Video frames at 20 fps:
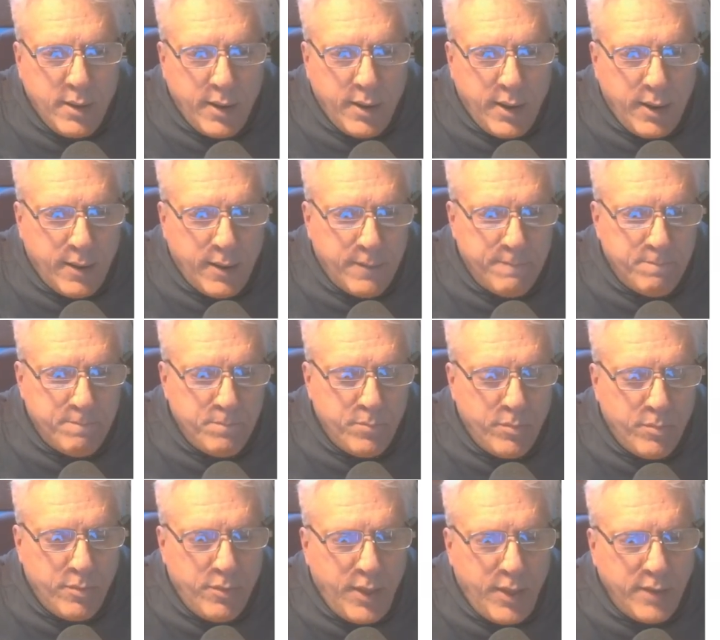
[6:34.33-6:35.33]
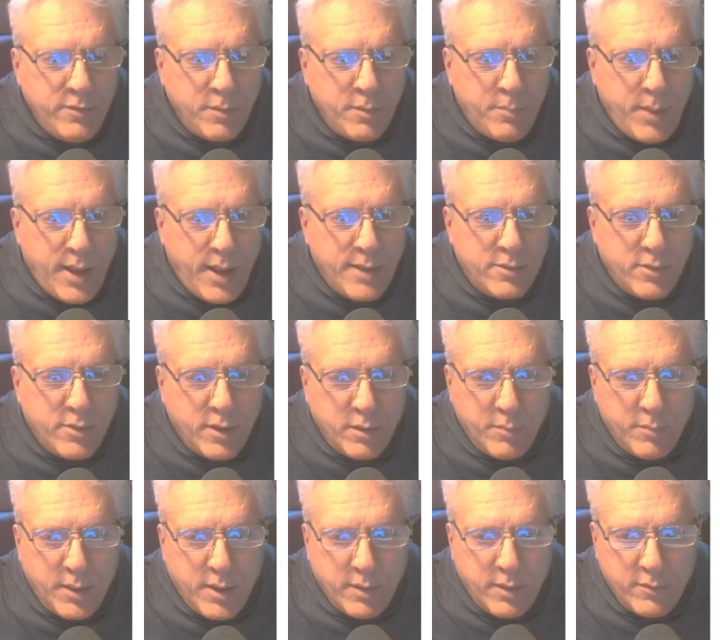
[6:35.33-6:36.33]
And that's a bad thing,
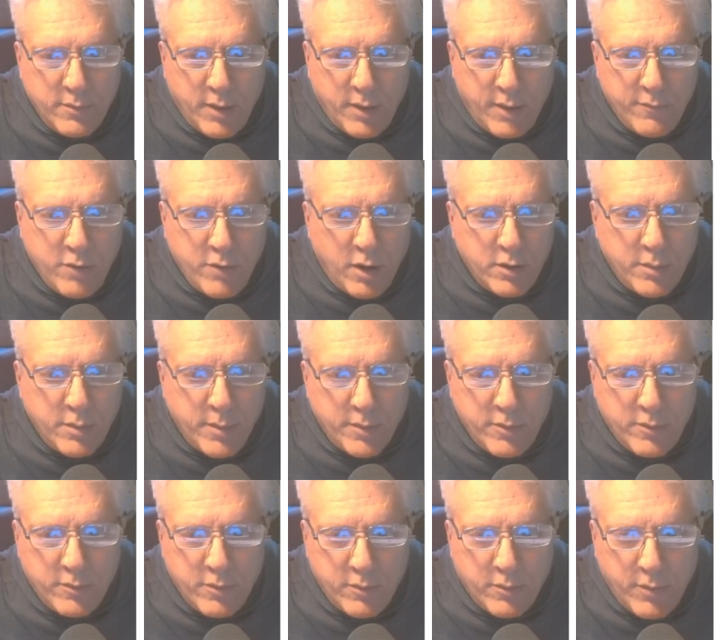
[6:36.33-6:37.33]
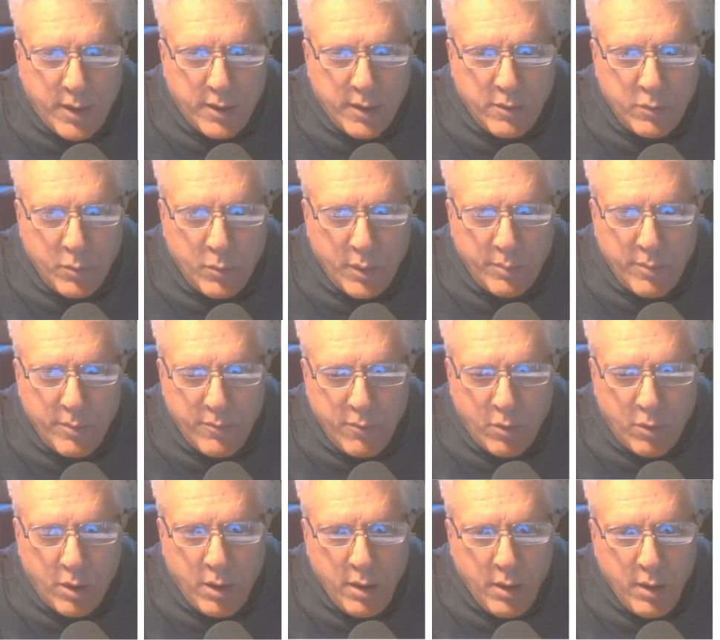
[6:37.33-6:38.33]
because I've talked about this in Rack of the Week
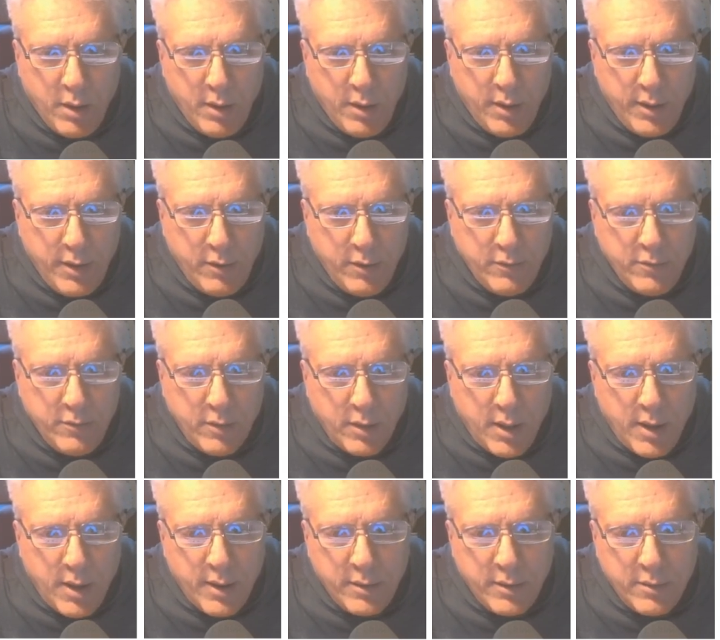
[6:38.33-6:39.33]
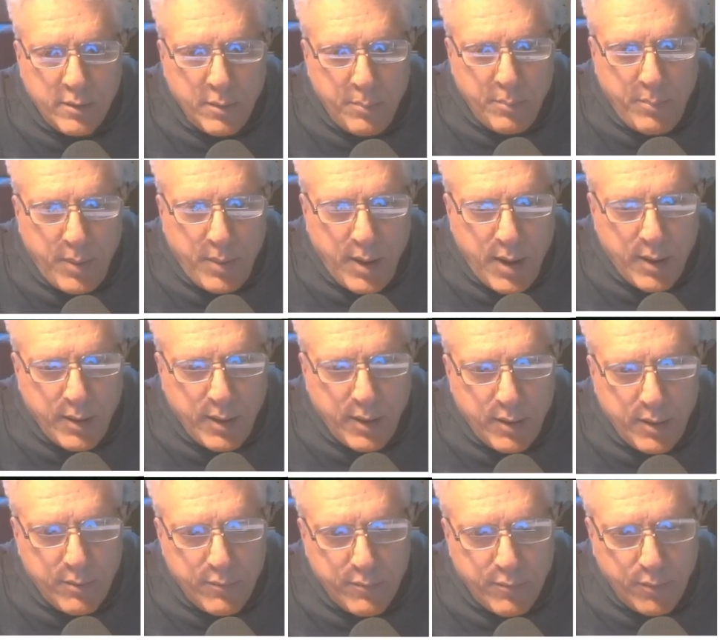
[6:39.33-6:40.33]
before. Here's the line to the pocket
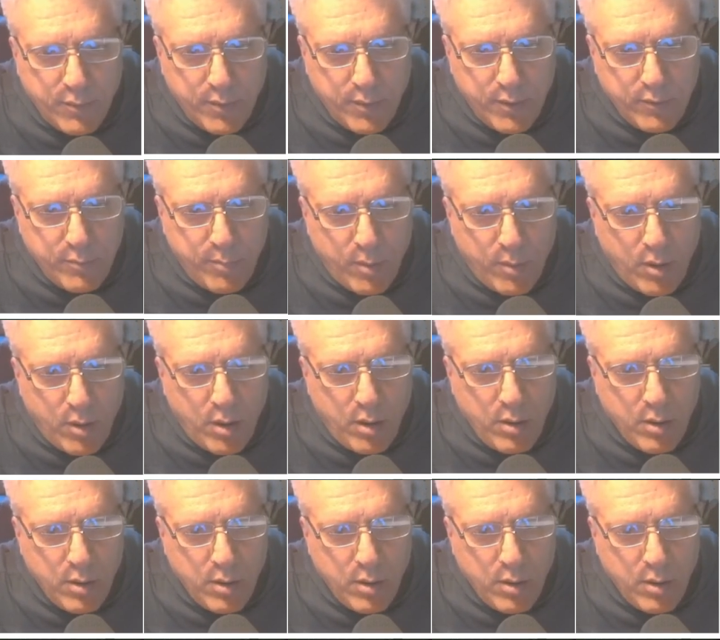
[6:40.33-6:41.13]
for this ball,